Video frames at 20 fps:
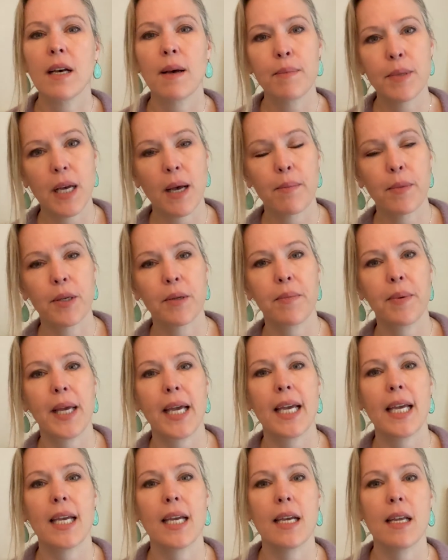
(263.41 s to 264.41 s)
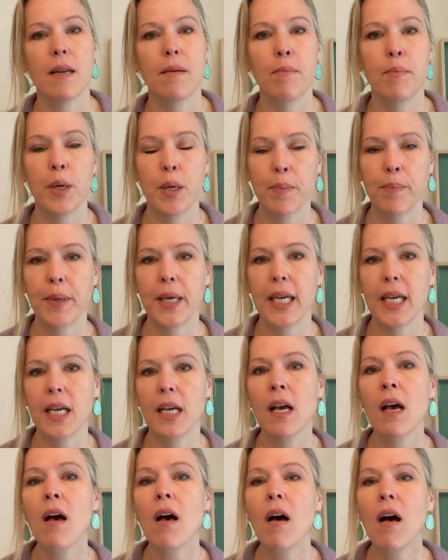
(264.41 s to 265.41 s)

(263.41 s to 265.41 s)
abdominal pain, burping,